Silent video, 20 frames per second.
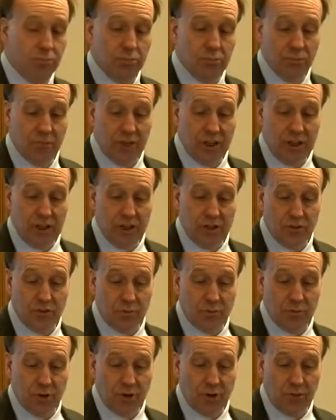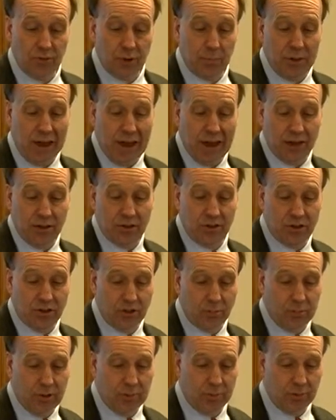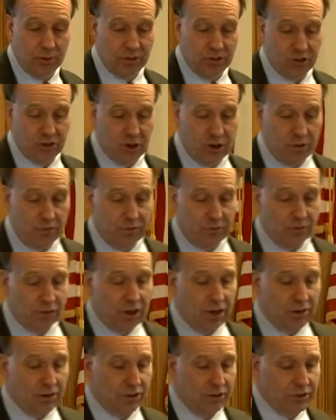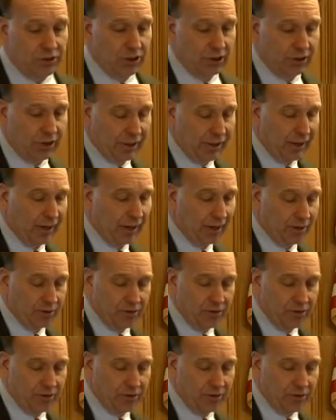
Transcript: these beautiful patterns should be preserved for others to look at.